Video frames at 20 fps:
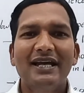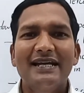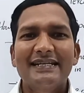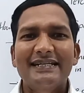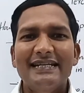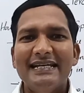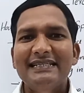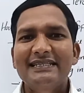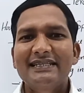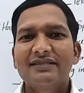
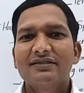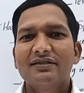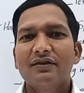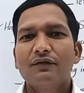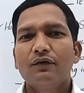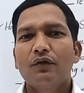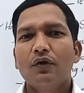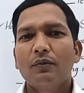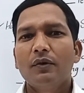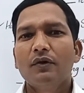Tense is the
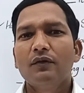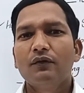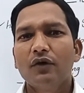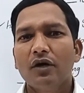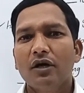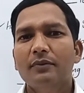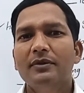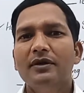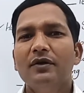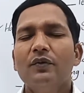form of
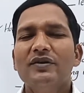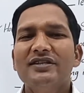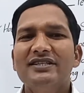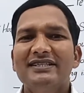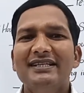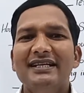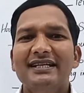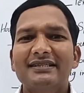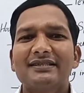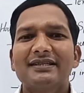verb which
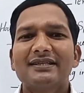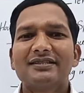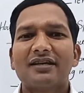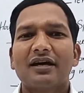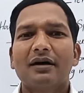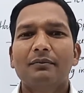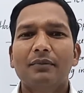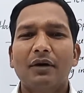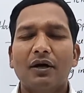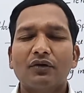tells us
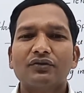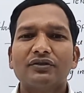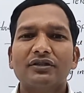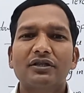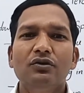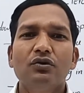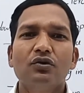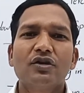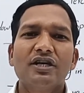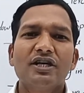about the
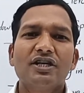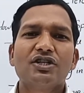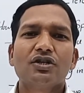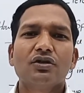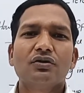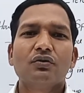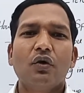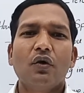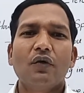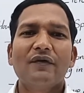
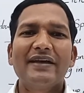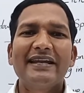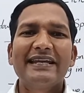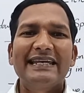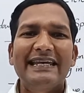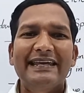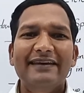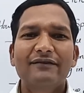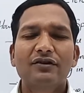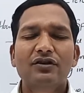location of an
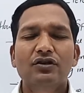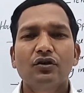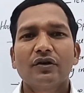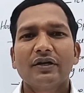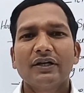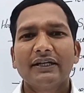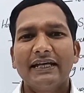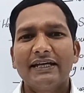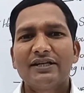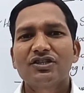event or
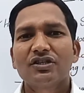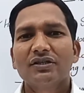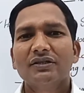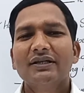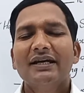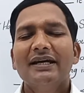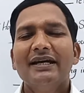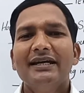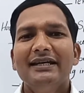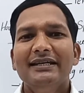an action
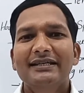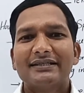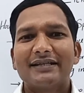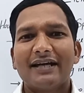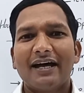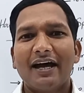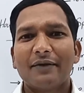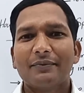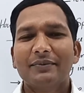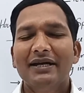in
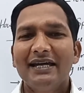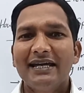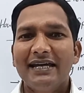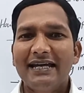time.